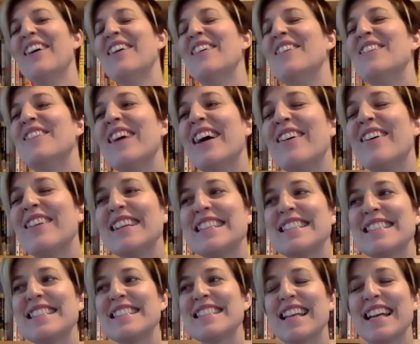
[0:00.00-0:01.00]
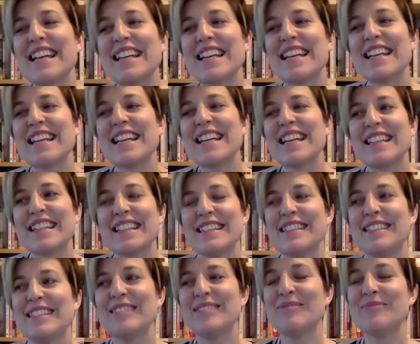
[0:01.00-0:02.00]
Well, it's like,
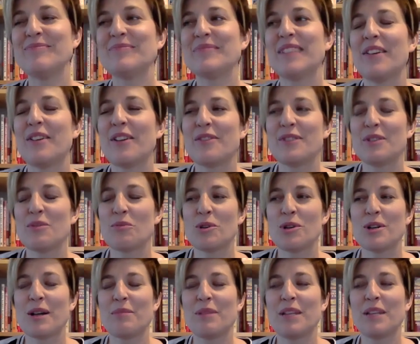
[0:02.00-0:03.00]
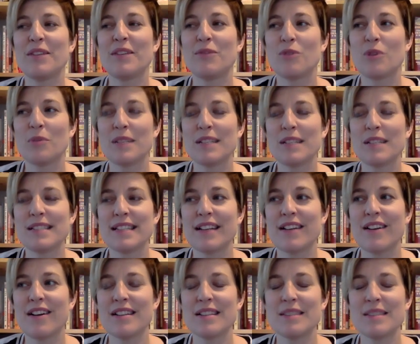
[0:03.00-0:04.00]
kind of like the word I'm looking for, but it's
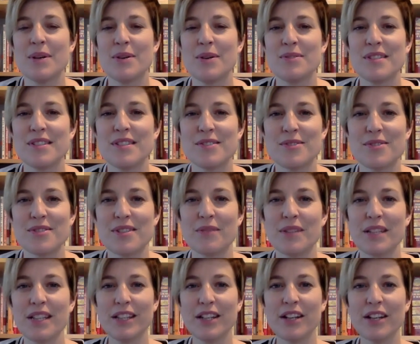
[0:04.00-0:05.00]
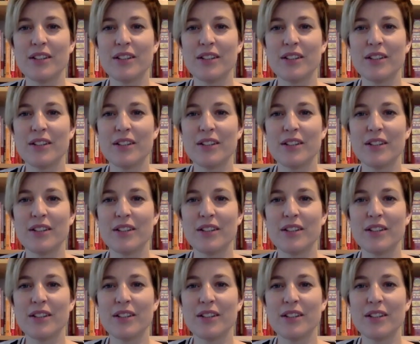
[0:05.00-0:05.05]
like osmosis or something,